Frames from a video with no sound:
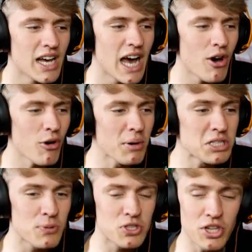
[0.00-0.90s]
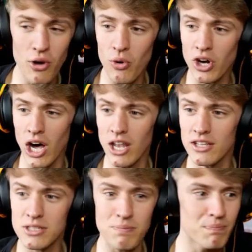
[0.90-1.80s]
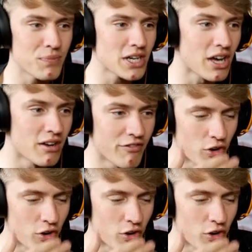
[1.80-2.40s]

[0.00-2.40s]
How am I supposed to know what colours are gonna